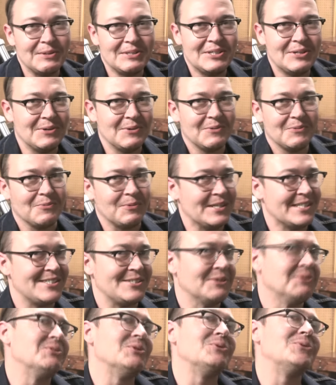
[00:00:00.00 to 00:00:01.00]
we do. We
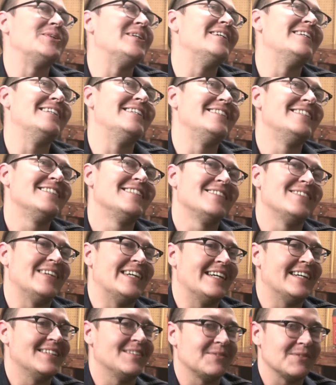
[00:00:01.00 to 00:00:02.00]
still do good,
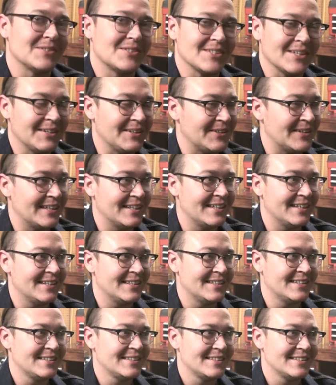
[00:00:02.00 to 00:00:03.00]
man. so
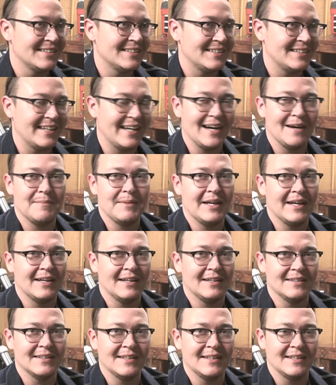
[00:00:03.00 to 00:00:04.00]
uh, yeah,
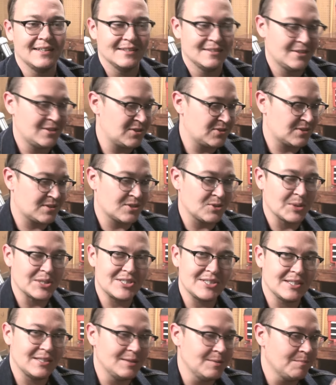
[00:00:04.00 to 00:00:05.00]
man. Uh,
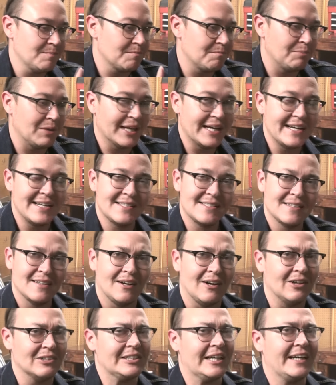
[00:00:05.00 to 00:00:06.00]
Twiztid, blaze,
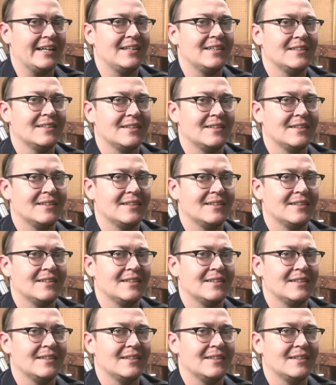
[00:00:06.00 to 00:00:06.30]
all day,